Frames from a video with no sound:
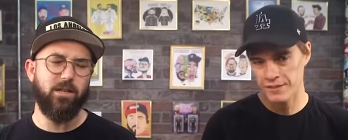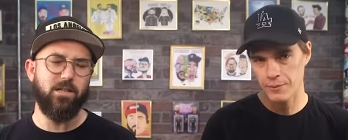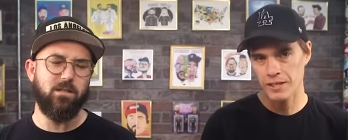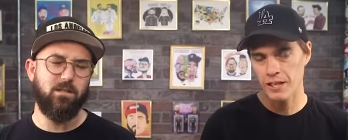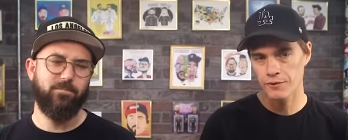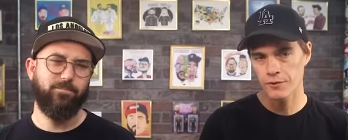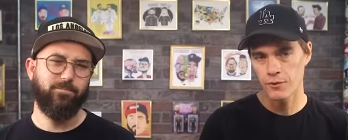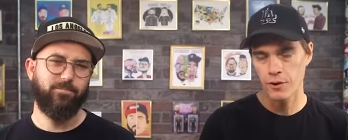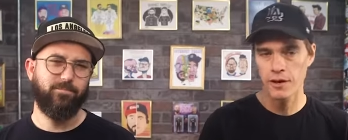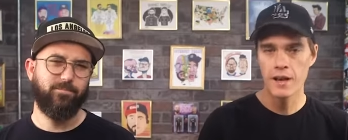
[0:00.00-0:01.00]
Speaker 1: Please. things that we love
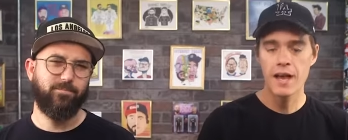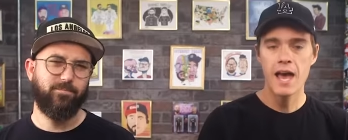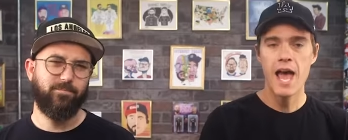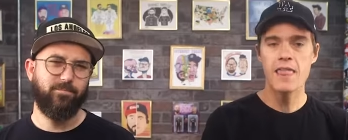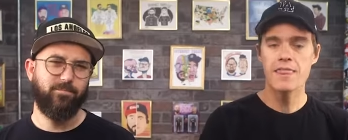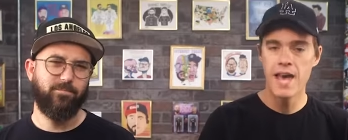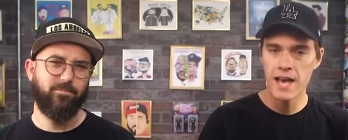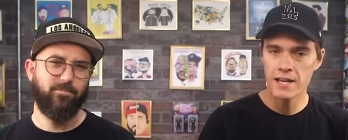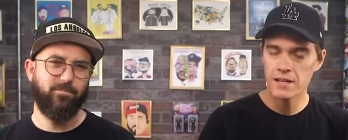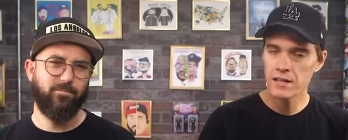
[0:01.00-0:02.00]
you for, and
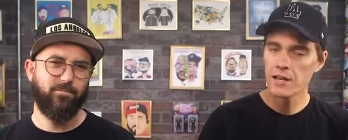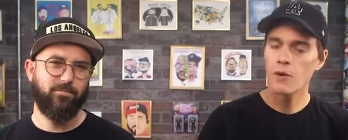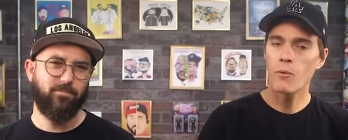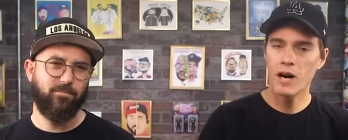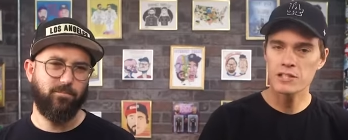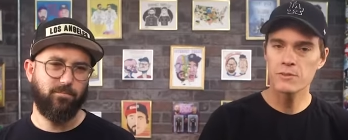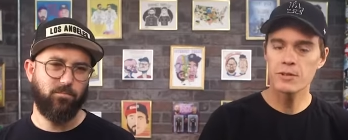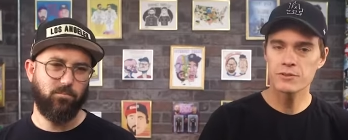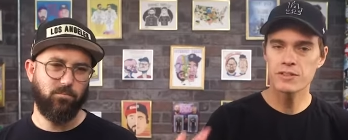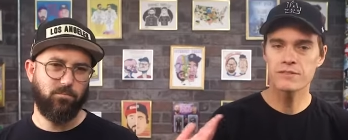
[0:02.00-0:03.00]
then watch
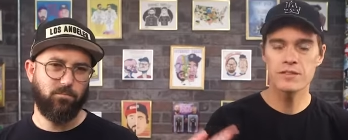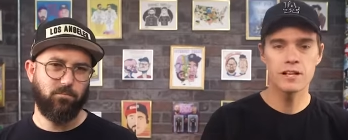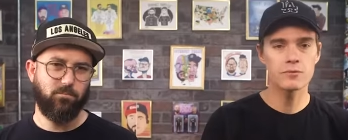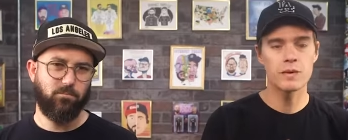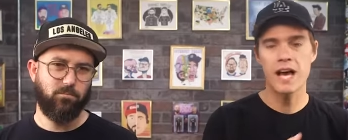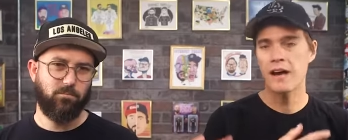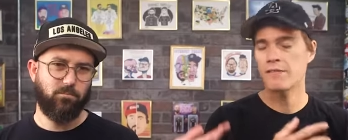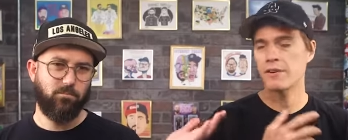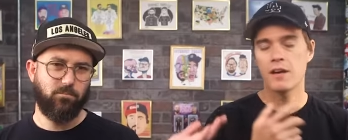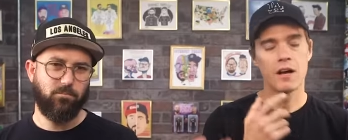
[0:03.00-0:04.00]
our most recent videos. We
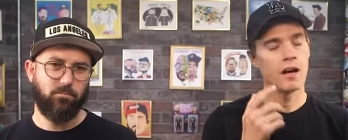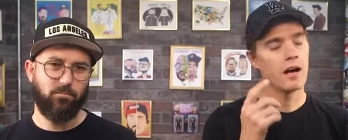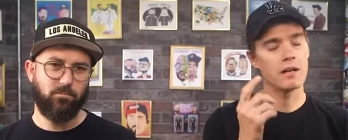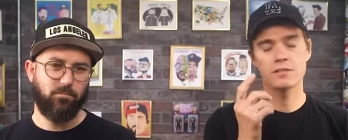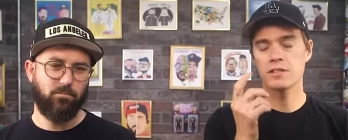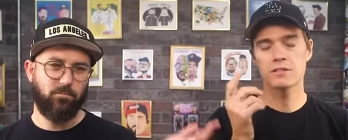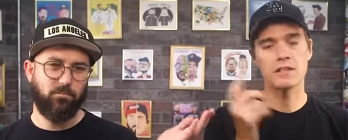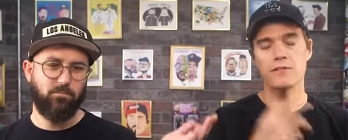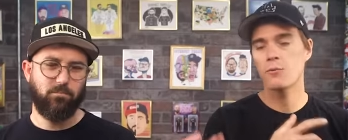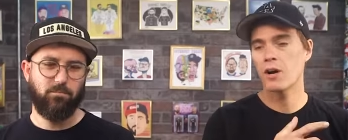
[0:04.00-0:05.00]
have
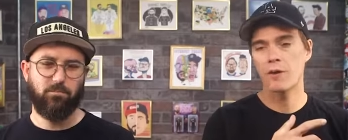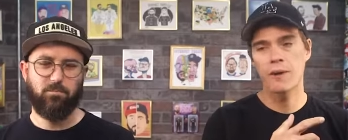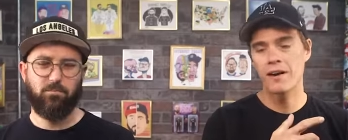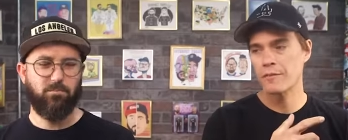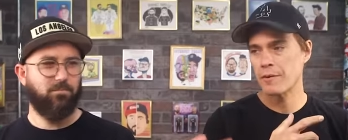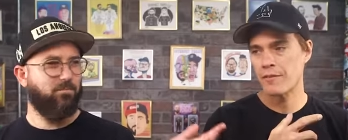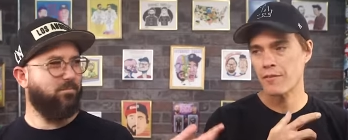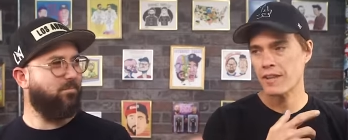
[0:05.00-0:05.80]
just, if you want a roundup of